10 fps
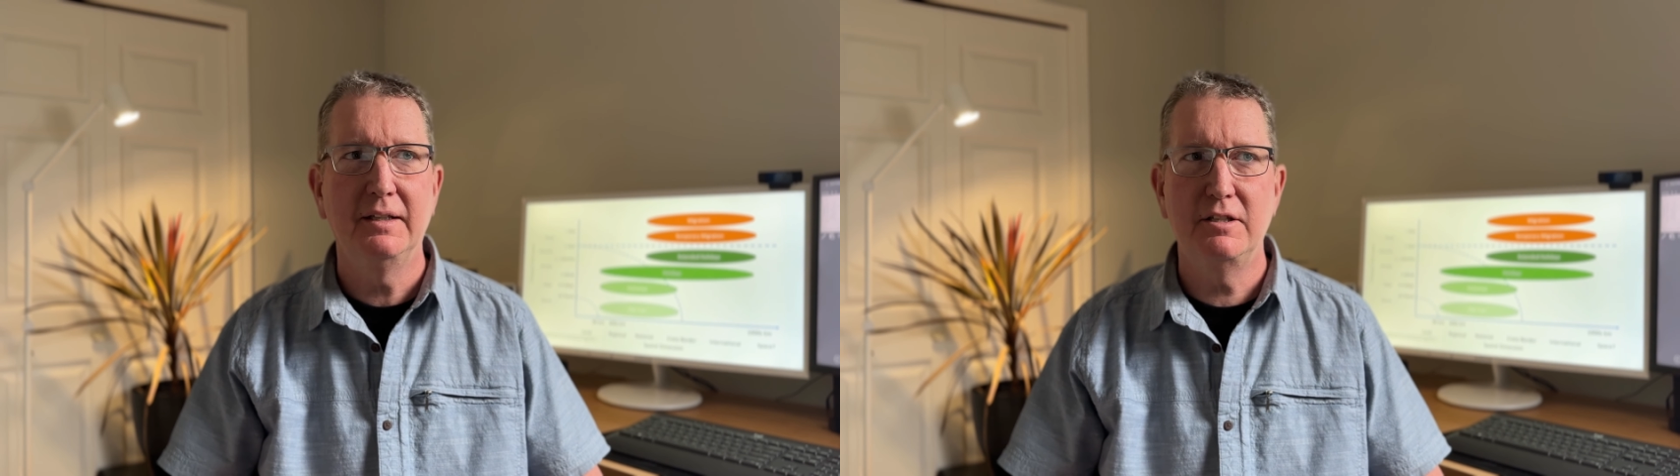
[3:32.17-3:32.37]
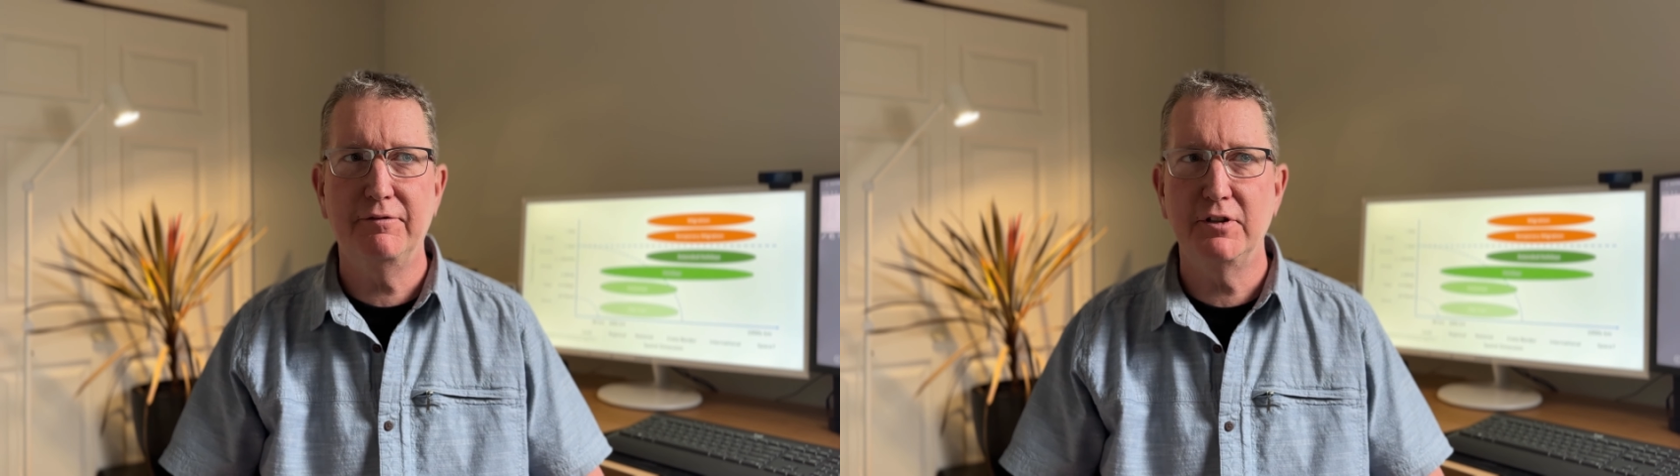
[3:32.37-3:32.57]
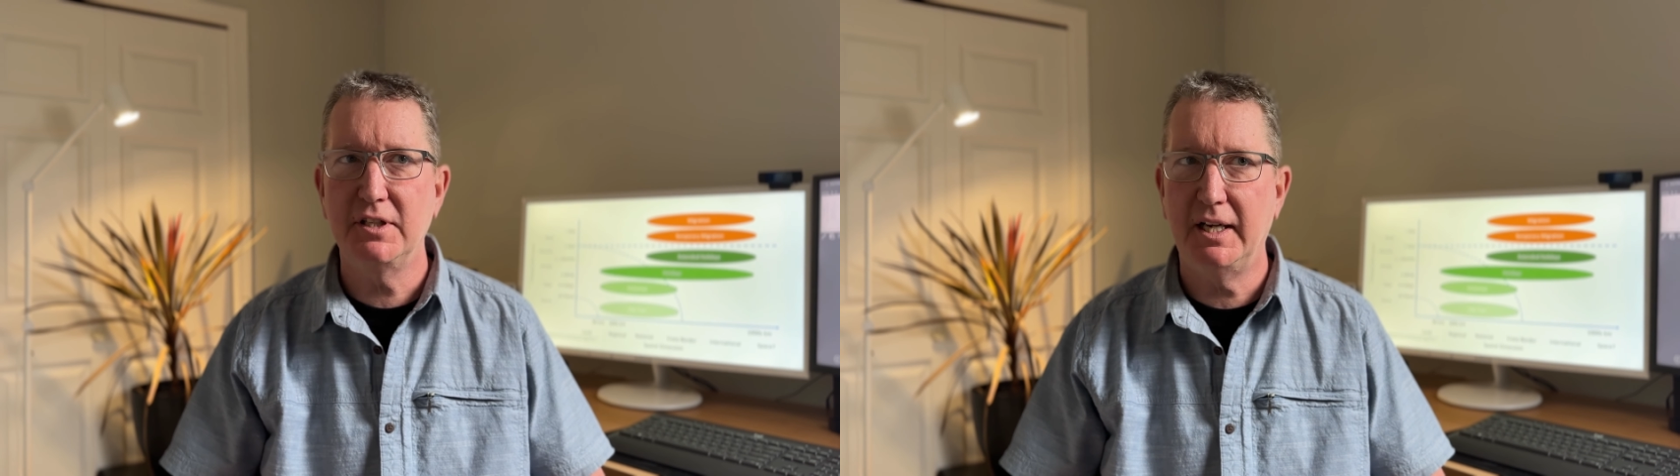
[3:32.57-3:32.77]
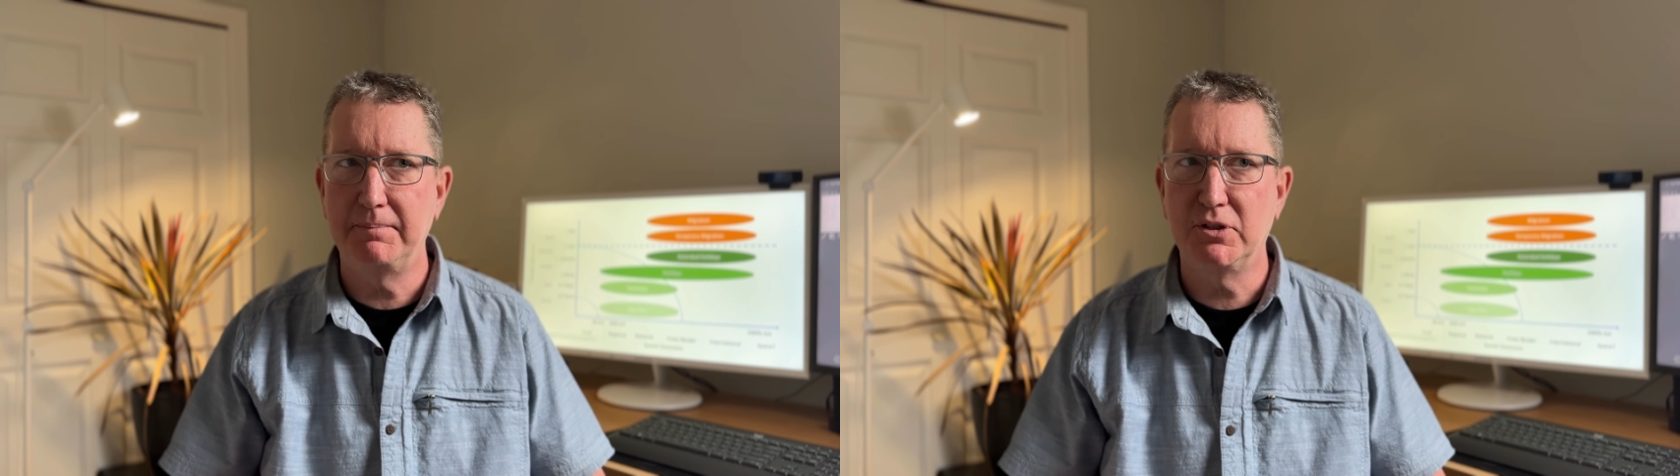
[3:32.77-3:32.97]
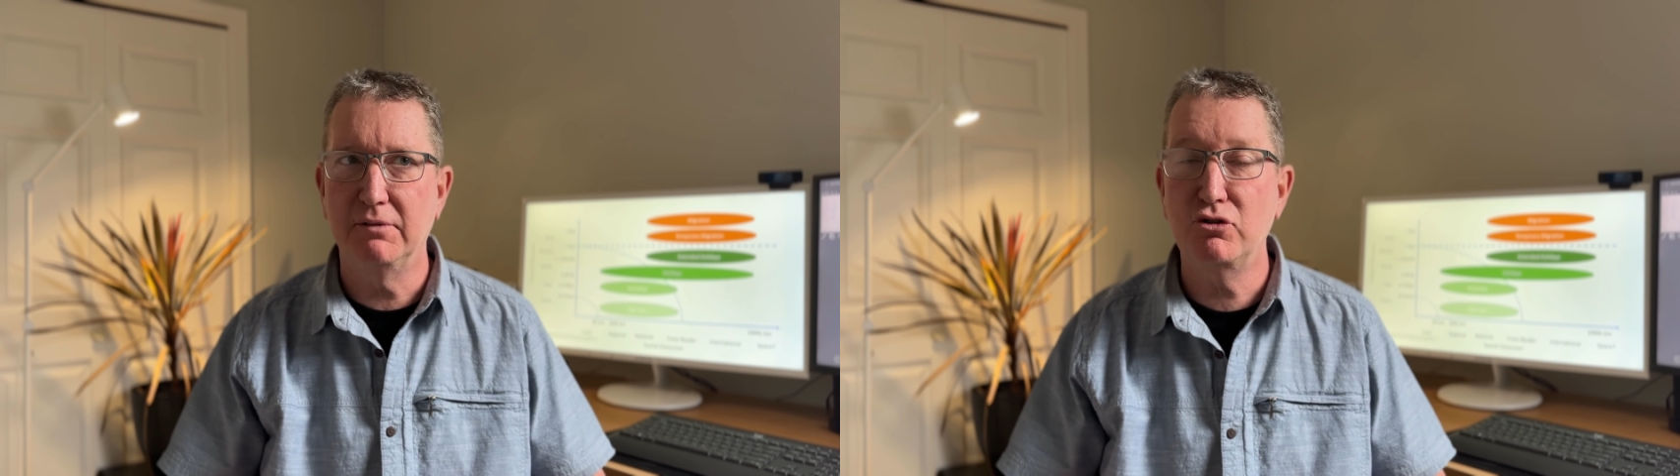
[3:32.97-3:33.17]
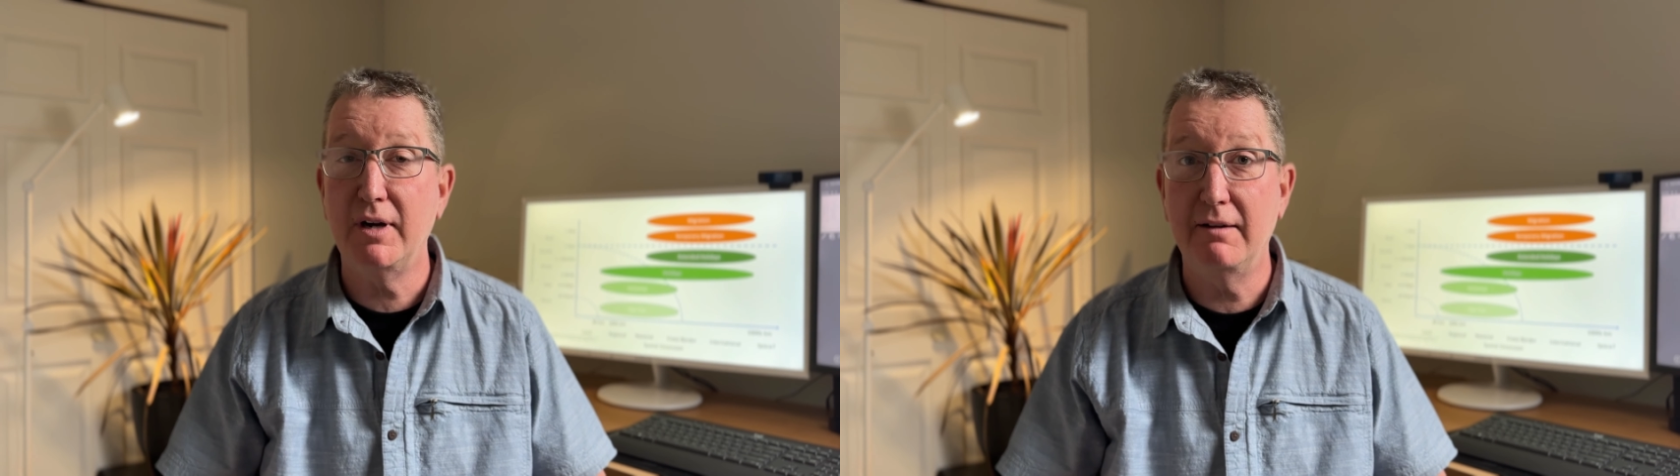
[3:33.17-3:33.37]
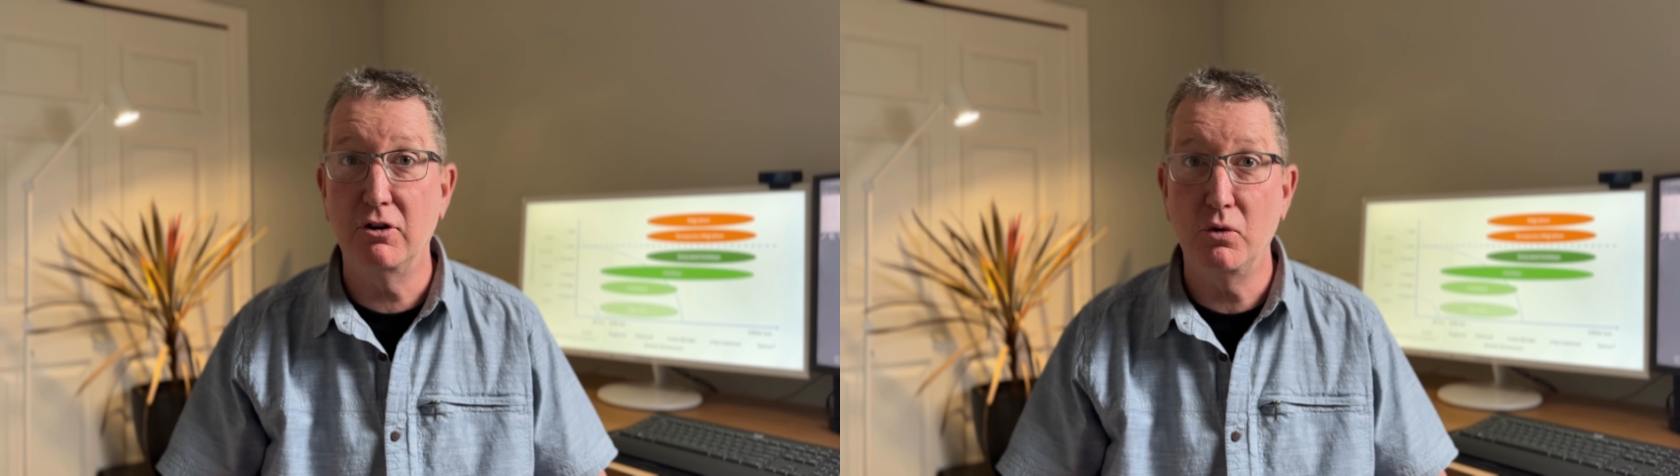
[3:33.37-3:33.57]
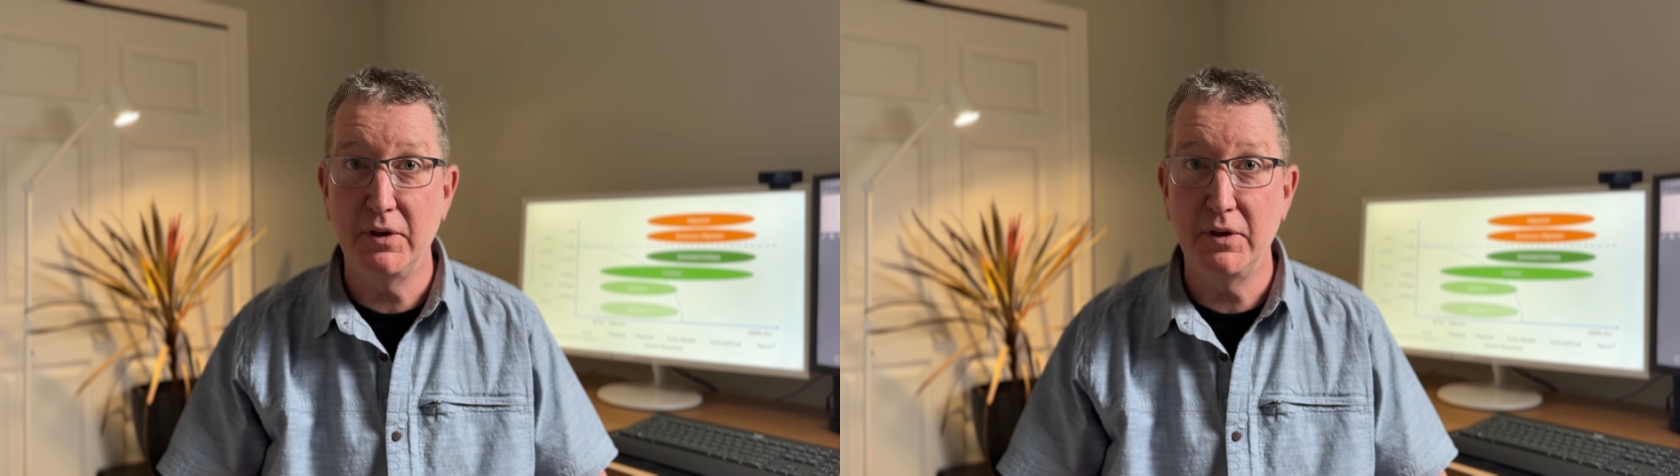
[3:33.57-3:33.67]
different types of travel